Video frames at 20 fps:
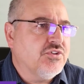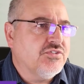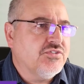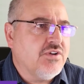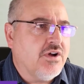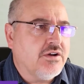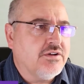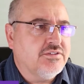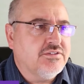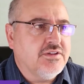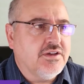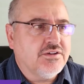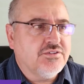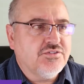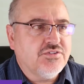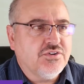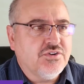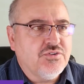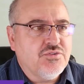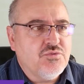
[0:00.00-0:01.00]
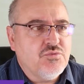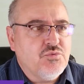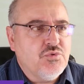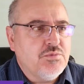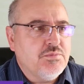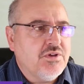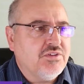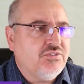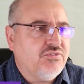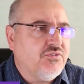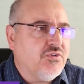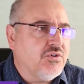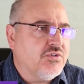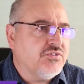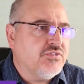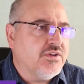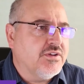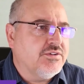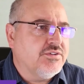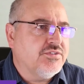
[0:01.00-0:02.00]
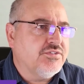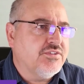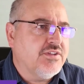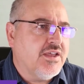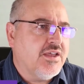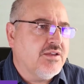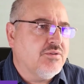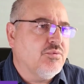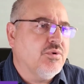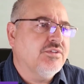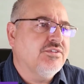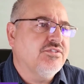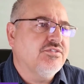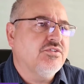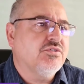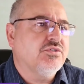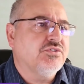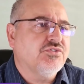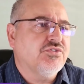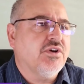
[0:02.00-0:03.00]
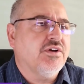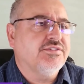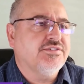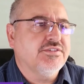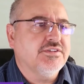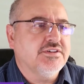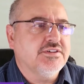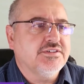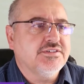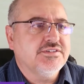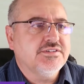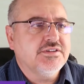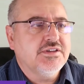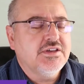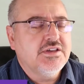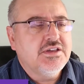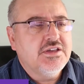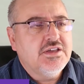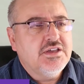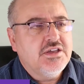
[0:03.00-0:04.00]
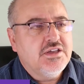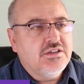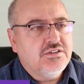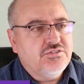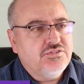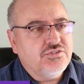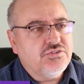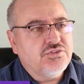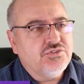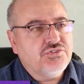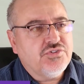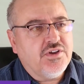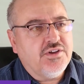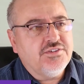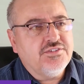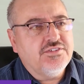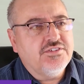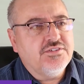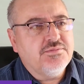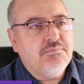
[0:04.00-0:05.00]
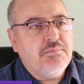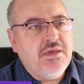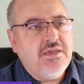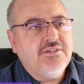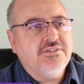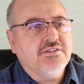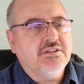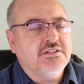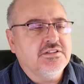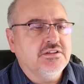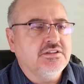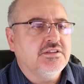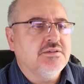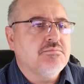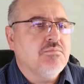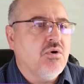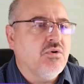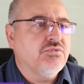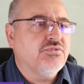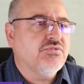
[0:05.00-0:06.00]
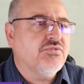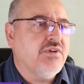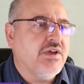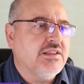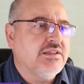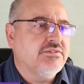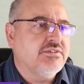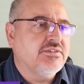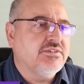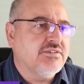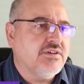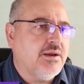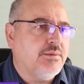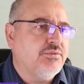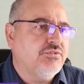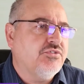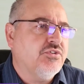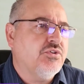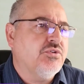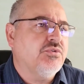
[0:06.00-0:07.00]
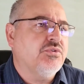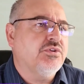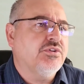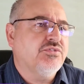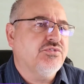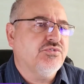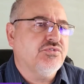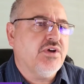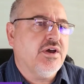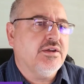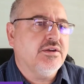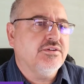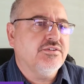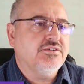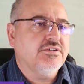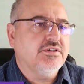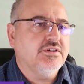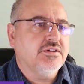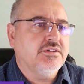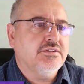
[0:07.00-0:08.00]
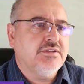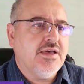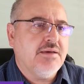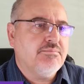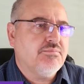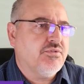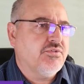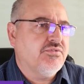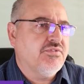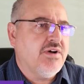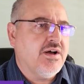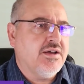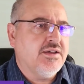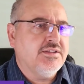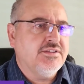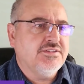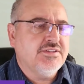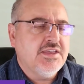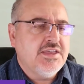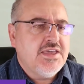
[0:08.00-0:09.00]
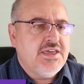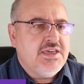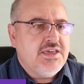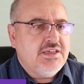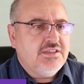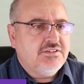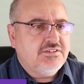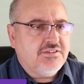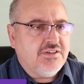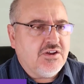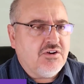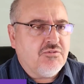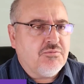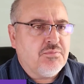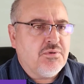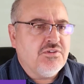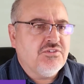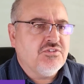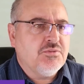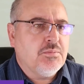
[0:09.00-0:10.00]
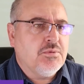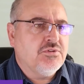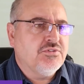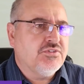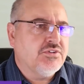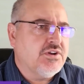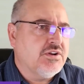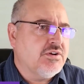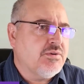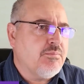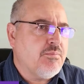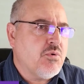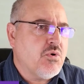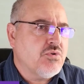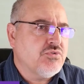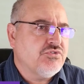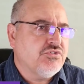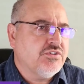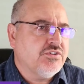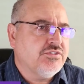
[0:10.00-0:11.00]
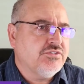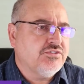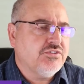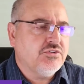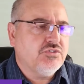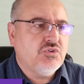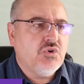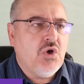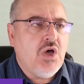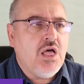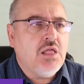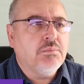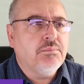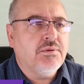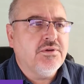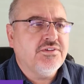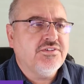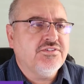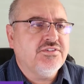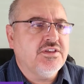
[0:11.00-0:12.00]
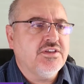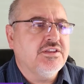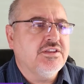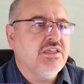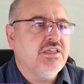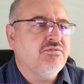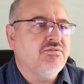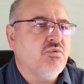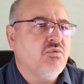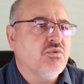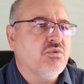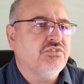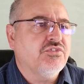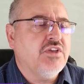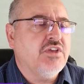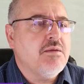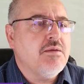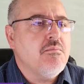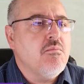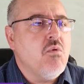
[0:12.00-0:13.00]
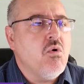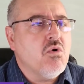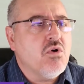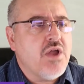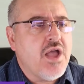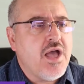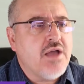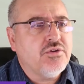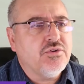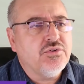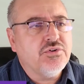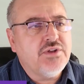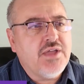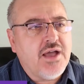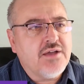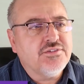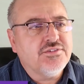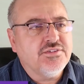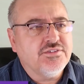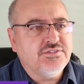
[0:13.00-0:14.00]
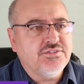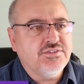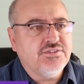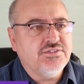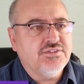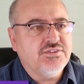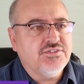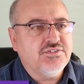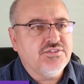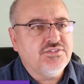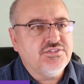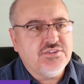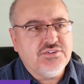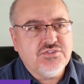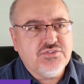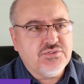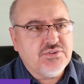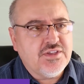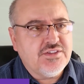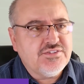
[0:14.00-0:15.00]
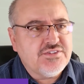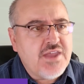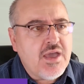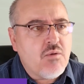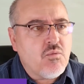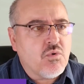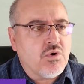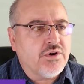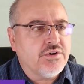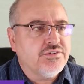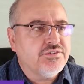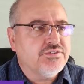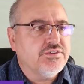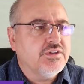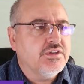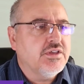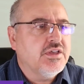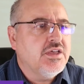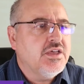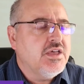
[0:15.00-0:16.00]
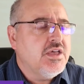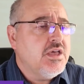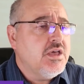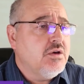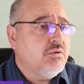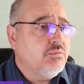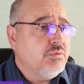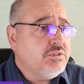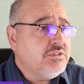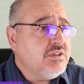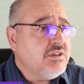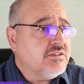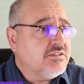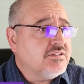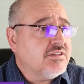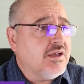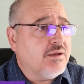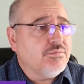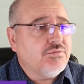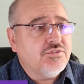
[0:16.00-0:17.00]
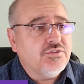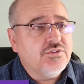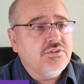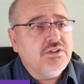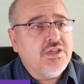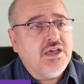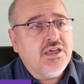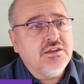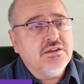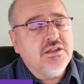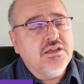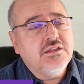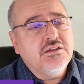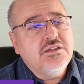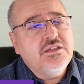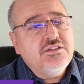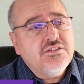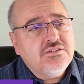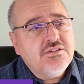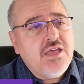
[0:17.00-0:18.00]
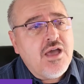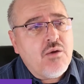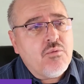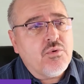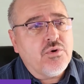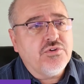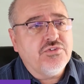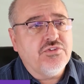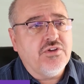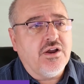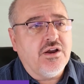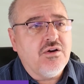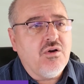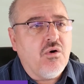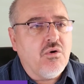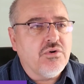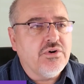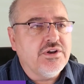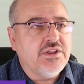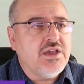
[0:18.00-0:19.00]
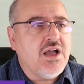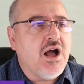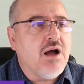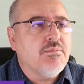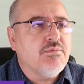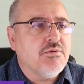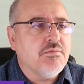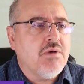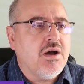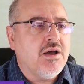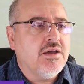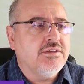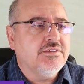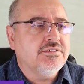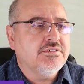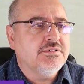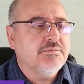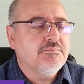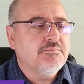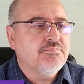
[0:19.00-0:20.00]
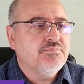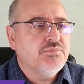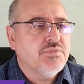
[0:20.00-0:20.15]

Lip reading: Trust Architecture, we must first understand what Zero Trust is. Zero Trust is basically the most relevant cybersecurity strategy that provides a set of principles and approaches to help us in enforcing more accurate access decisions in today's networks, with the assumption that these networks are already compromised.